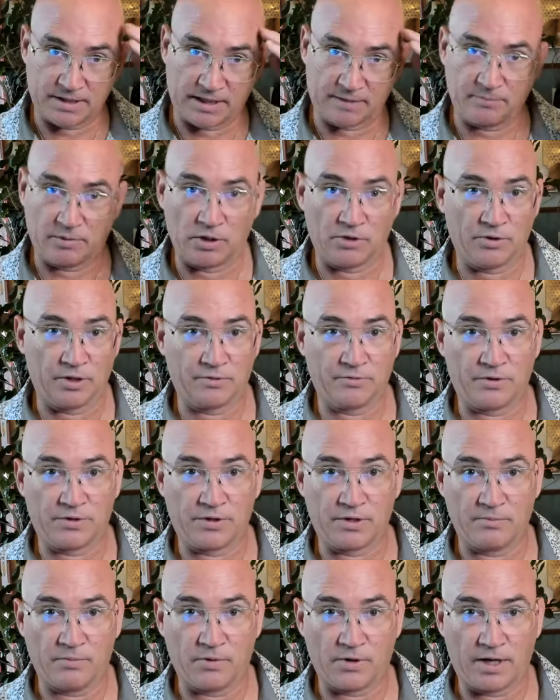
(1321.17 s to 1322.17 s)
like blowing with
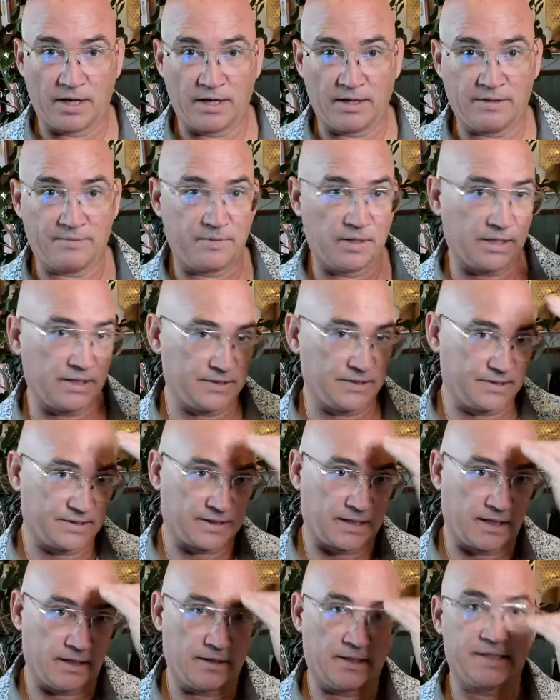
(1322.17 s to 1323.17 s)
your breath because it's
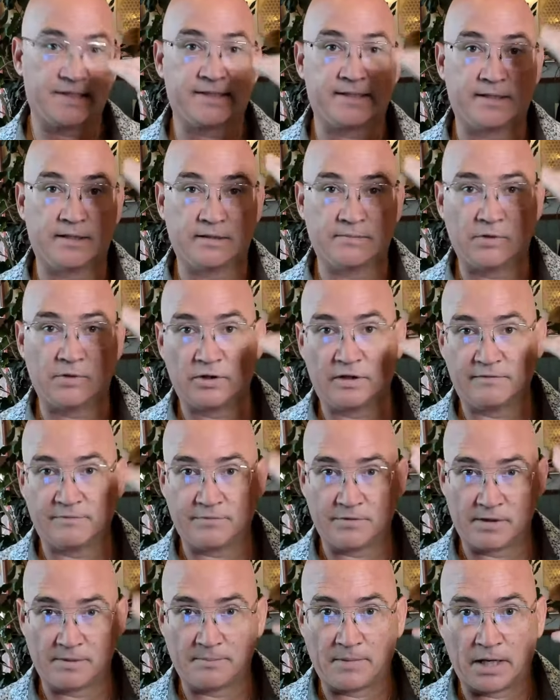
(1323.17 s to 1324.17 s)
kind of like ceremony for
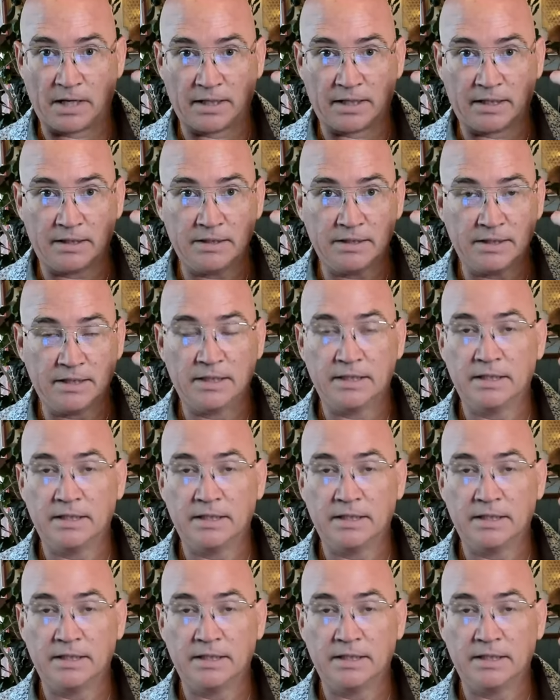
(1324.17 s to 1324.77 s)
the mind.